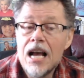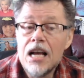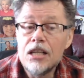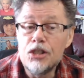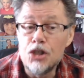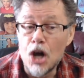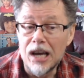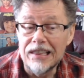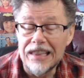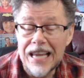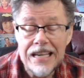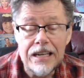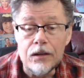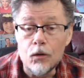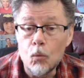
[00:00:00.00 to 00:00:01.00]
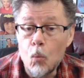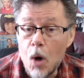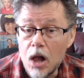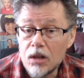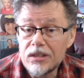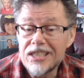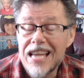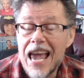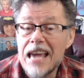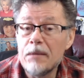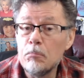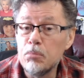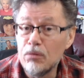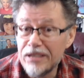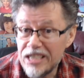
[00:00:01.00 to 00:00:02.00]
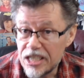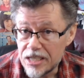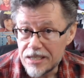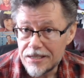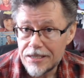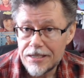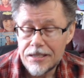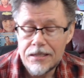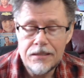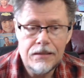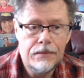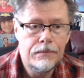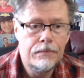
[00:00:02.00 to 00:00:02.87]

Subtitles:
John Lennon, Walls and Bridges.